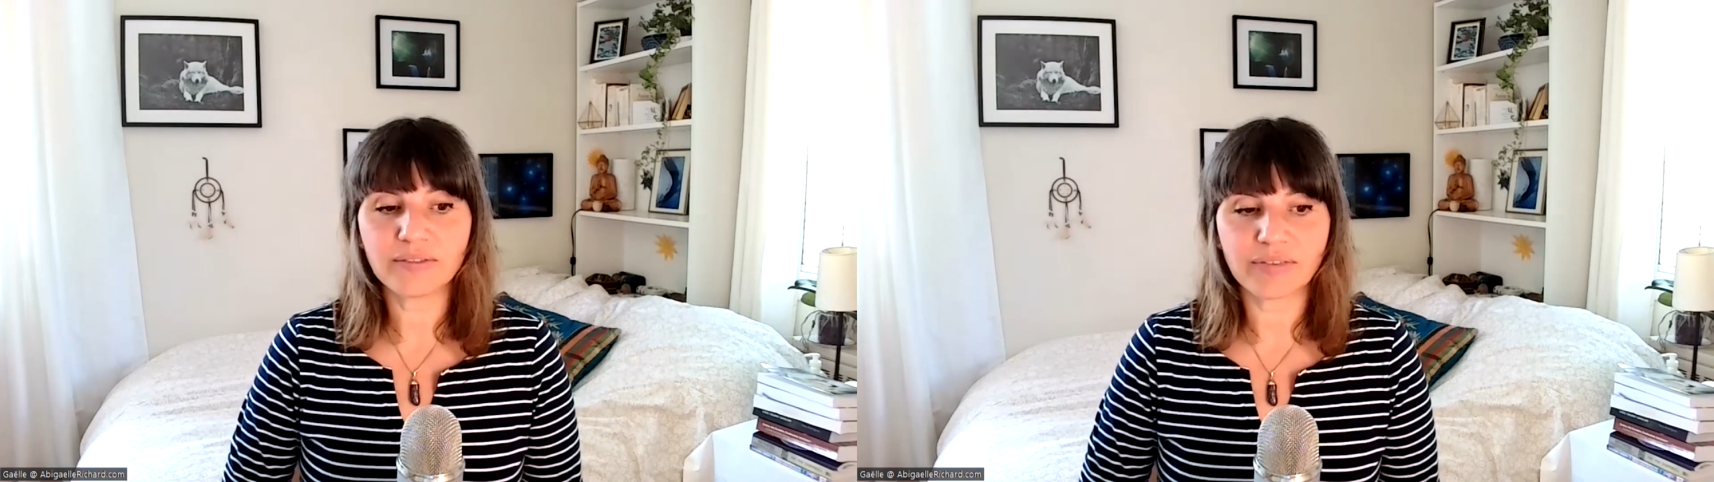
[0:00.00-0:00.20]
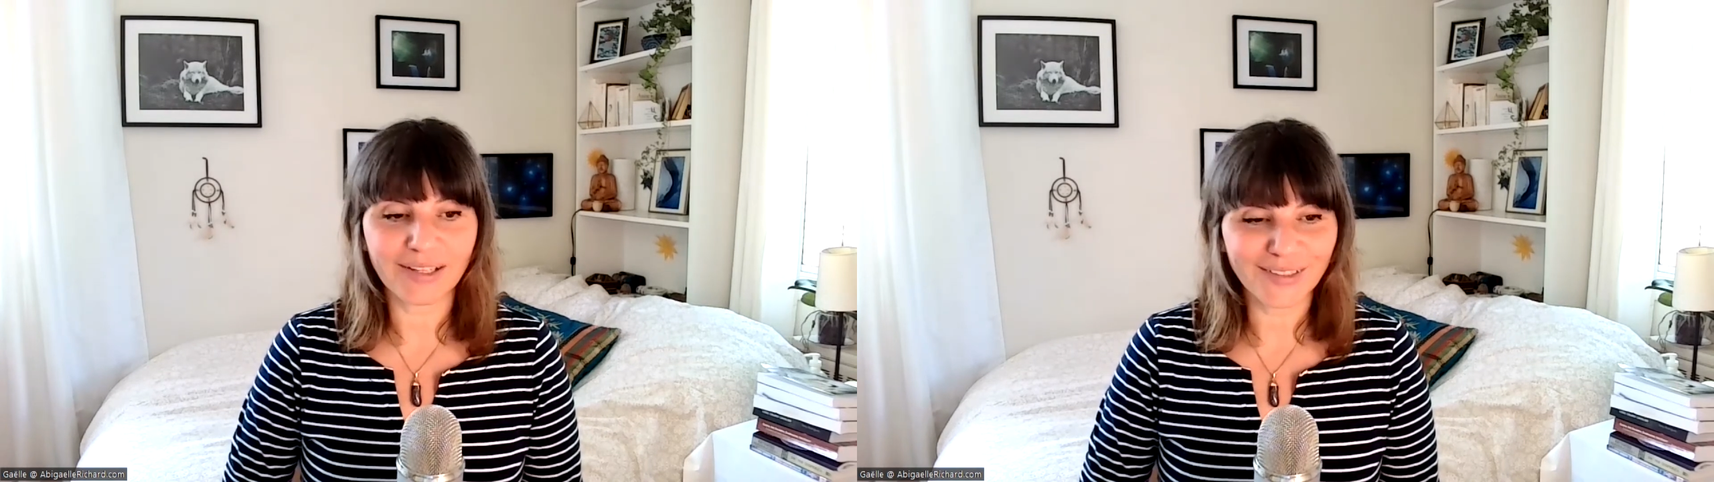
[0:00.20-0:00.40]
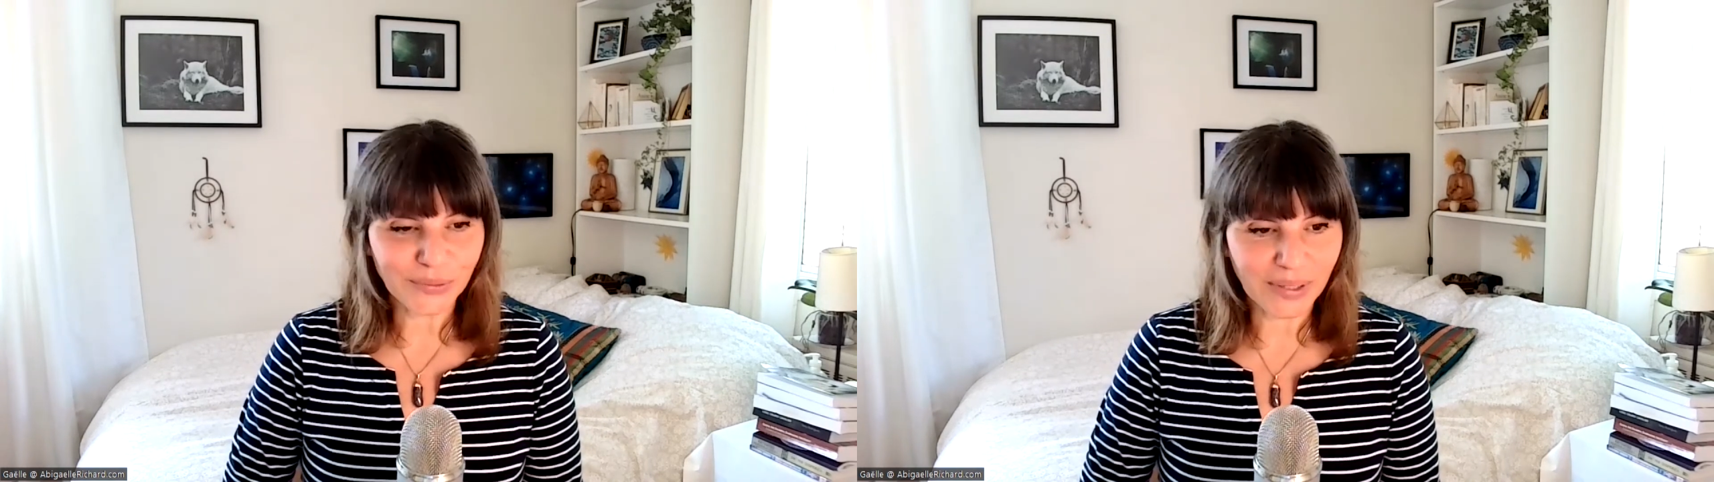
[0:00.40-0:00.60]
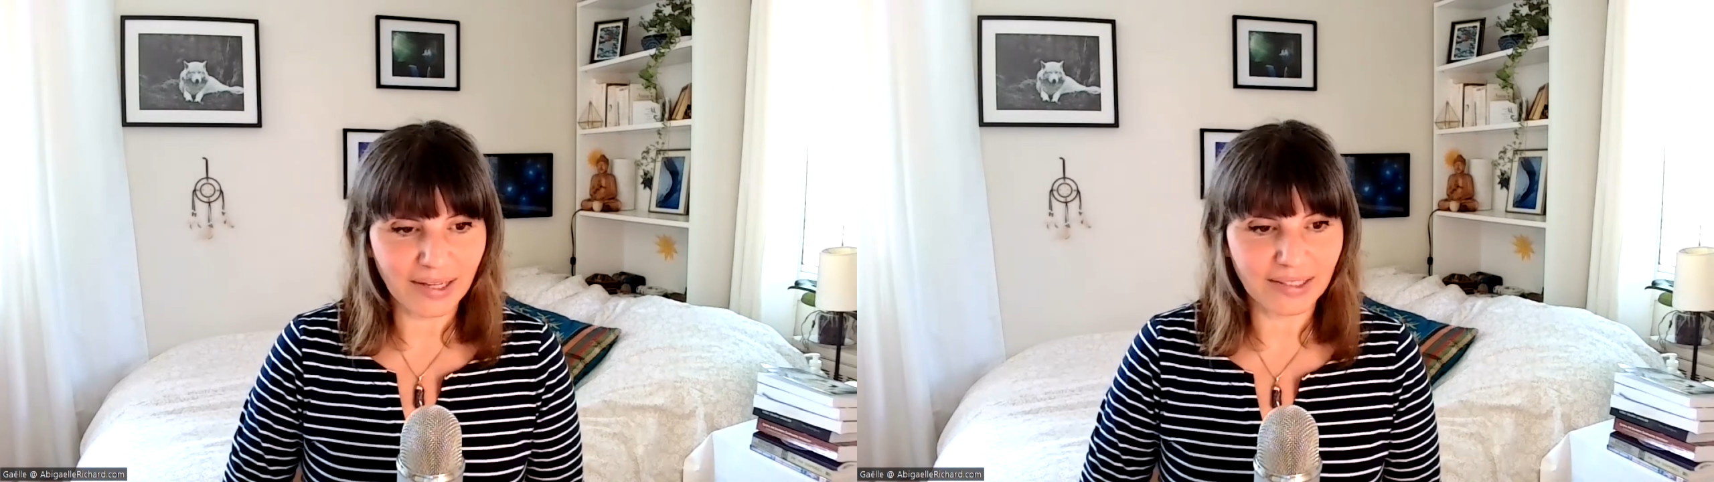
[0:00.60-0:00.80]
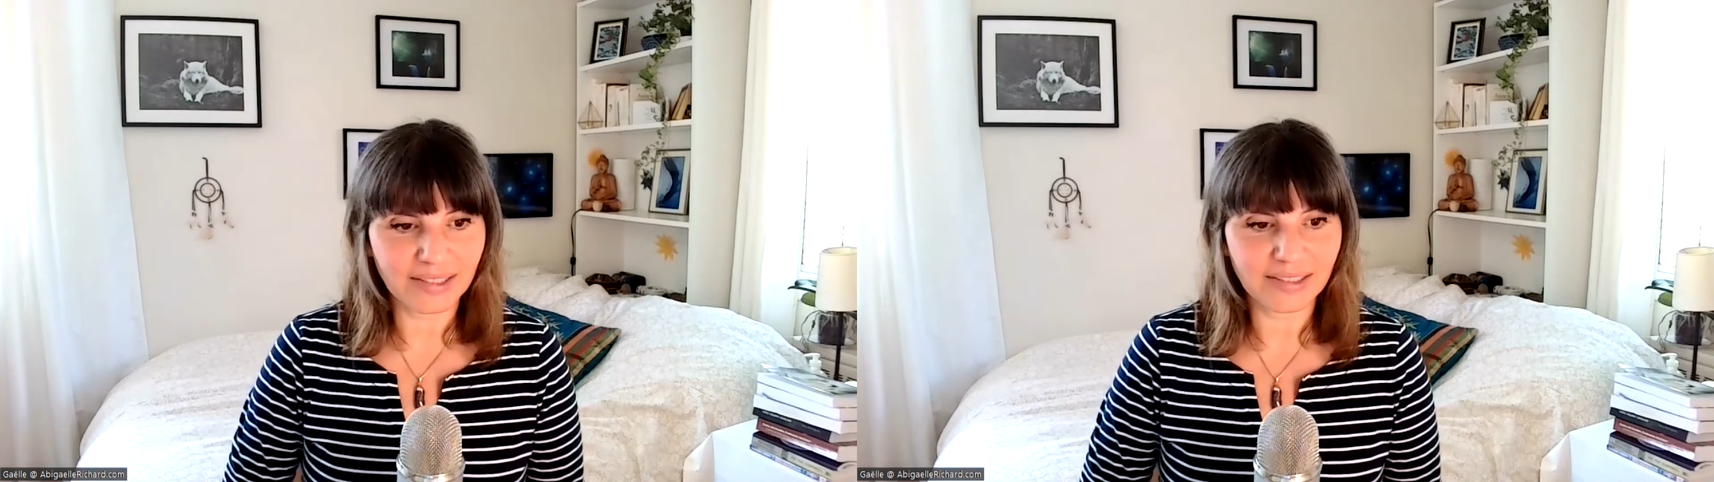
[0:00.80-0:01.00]
invite you
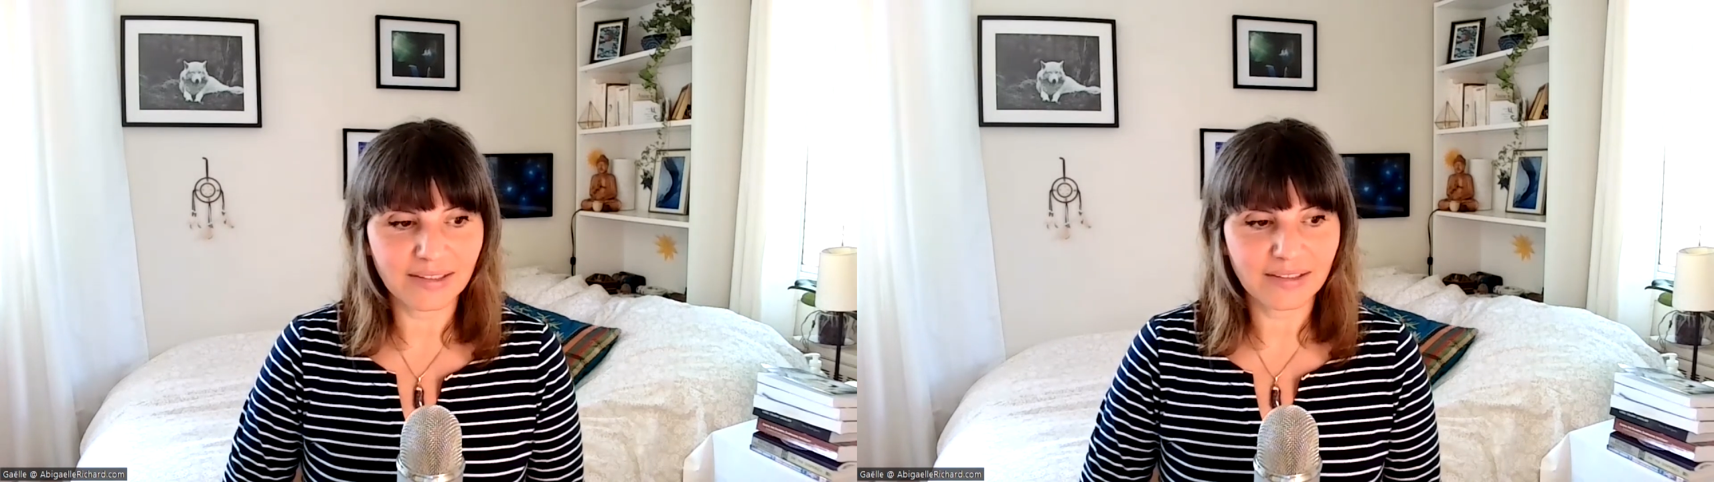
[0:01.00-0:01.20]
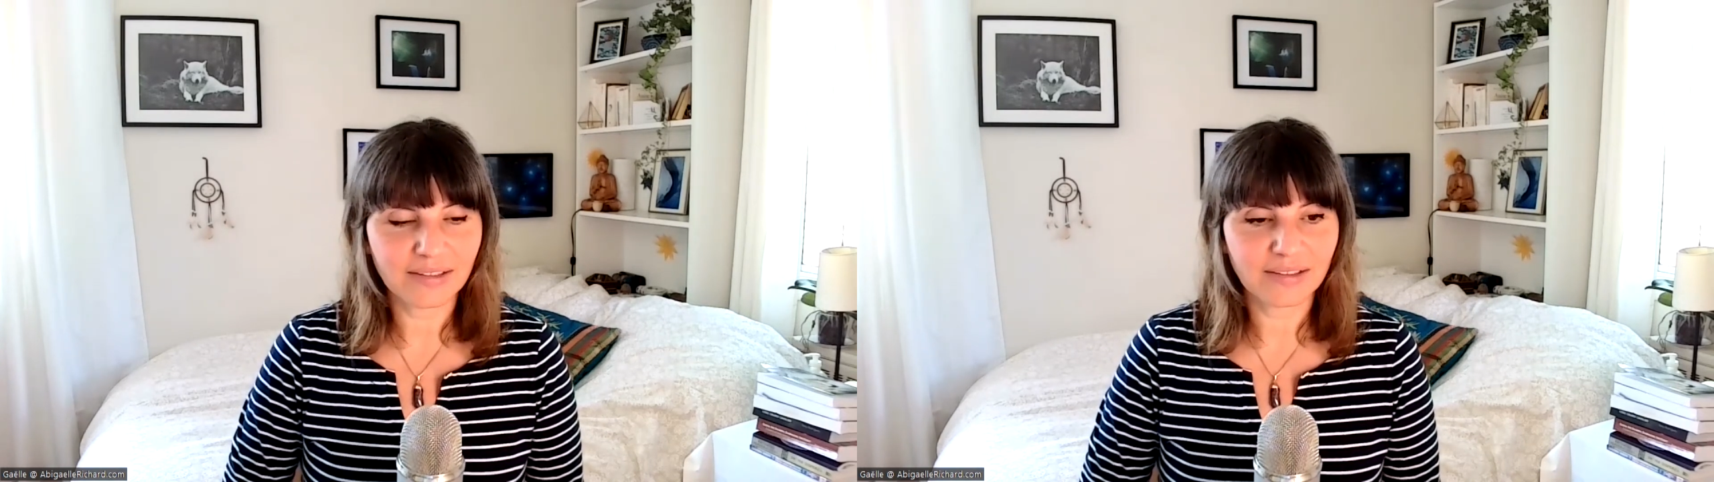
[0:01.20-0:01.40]
kindly